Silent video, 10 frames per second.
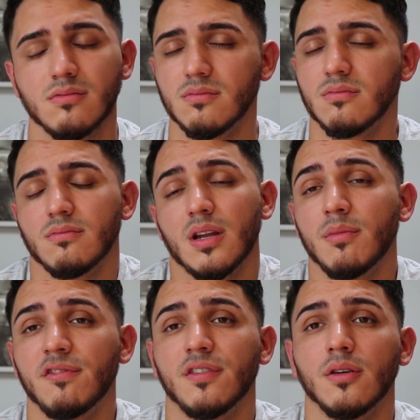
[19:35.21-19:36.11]
made me
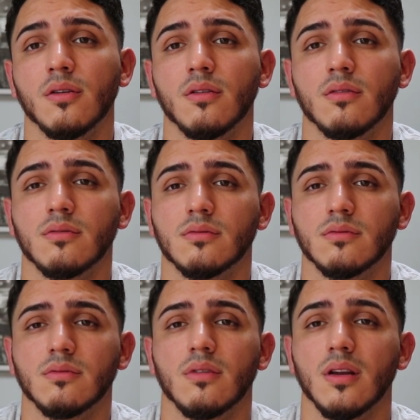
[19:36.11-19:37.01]
feel
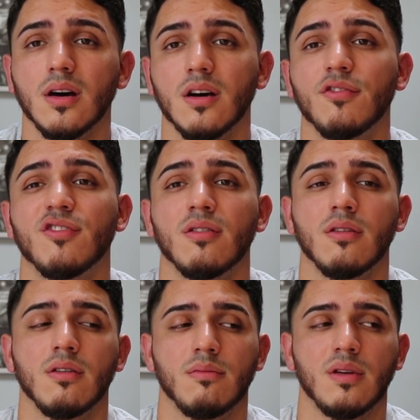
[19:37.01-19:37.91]
loved,
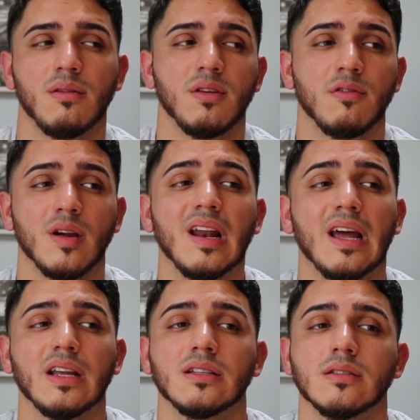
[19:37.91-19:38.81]
made me
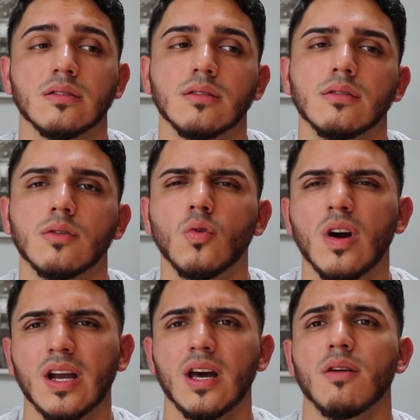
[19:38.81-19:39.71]
realize who I
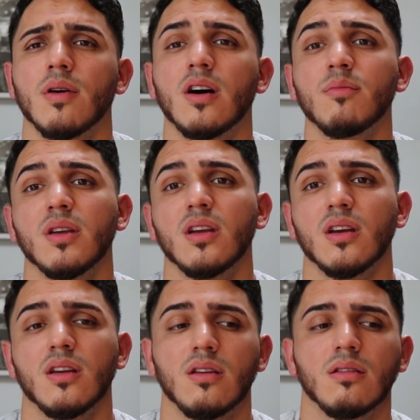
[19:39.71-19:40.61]
got around me
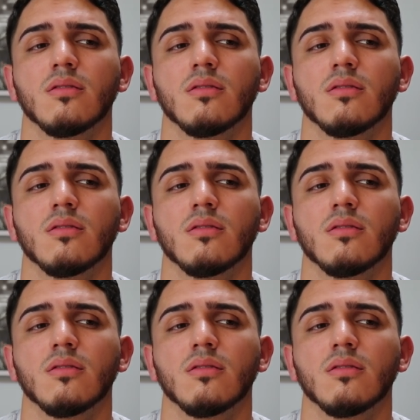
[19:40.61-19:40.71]
and